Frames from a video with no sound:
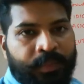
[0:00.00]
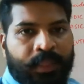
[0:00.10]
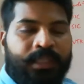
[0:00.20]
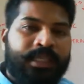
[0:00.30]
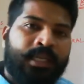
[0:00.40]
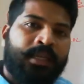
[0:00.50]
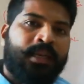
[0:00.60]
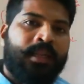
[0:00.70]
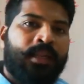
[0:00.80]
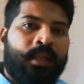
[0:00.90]

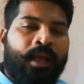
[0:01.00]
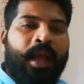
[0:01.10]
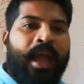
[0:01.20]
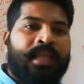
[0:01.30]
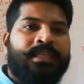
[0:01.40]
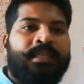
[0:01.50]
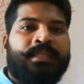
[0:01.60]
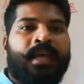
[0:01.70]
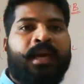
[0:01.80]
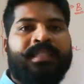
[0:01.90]
Generally, acids
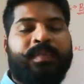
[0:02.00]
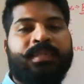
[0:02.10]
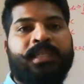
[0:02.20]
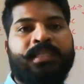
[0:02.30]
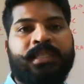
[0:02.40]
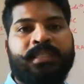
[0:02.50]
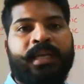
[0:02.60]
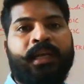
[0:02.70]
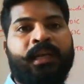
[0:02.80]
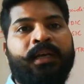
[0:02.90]
are substances
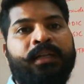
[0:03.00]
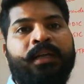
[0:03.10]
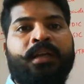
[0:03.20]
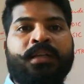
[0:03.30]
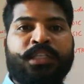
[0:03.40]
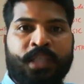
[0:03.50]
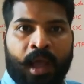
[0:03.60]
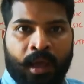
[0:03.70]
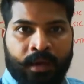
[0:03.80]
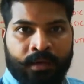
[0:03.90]
that are
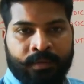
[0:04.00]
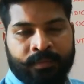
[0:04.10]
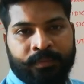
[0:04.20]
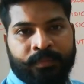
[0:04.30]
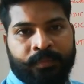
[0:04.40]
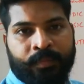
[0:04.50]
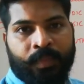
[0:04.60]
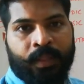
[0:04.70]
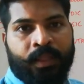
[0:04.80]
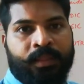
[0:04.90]
sour.
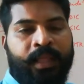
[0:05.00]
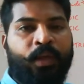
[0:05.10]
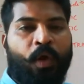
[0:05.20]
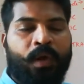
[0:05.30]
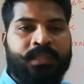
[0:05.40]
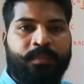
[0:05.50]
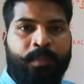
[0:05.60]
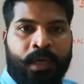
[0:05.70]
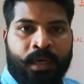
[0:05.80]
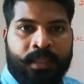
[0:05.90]
They cause
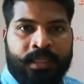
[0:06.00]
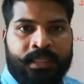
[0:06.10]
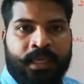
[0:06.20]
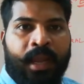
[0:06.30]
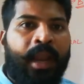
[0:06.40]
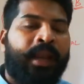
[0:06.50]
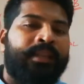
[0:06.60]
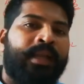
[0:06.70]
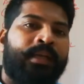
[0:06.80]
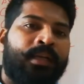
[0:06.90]
burns and
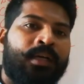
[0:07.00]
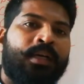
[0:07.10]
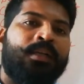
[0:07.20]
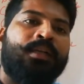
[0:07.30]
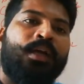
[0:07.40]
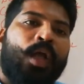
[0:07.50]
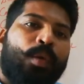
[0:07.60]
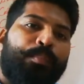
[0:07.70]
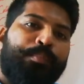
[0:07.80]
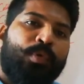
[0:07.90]
they
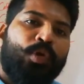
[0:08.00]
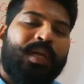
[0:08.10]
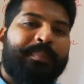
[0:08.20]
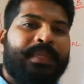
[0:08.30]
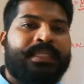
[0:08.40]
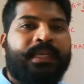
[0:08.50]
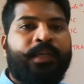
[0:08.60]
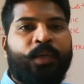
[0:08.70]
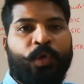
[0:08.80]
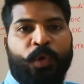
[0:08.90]
turn blue litmus
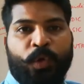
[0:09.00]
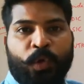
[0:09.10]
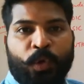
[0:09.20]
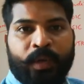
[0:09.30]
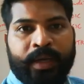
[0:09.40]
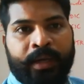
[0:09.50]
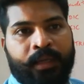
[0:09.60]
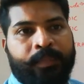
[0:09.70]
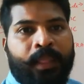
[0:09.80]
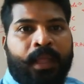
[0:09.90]
into
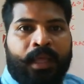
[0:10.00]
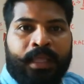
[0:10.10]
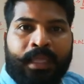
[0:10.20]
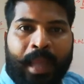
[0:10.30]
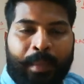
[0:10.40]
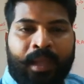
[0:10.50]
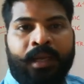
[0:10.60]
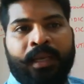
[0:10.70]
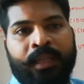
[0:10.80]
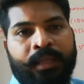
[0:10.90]
red.
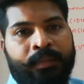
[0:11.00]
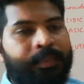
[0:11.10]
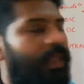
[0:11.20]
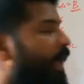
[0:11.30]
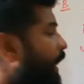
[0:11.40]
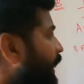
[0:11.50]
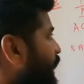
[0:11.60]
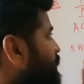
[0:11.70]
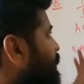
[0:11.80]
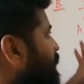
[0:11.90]
Chemically, an
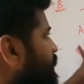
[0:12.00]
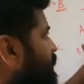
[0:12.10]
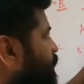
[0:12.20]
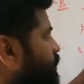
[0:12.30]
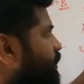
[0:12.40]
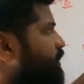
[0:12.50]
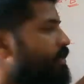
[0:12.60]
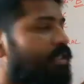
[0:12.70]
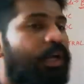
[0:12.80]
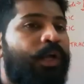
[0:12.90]
acid is a
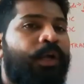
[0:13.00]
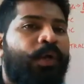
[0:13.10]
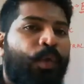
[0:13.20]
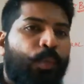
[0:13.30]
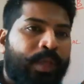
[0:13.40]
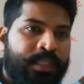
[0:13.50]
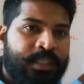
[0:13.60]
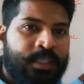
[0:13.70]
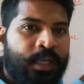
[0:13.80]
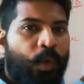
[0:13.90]
substance
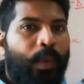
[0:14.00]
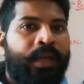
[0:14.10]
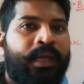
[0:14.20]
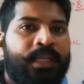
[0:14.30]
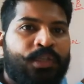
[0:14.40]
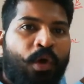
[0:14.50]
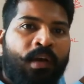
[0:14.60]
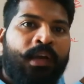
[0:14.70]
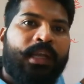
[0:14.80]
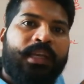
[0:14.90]
which, when
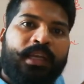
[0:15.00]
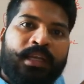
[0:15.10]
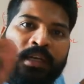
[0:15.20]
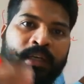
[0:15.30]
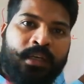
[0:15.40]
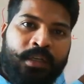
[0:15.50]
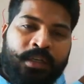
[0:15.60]
dissolved in a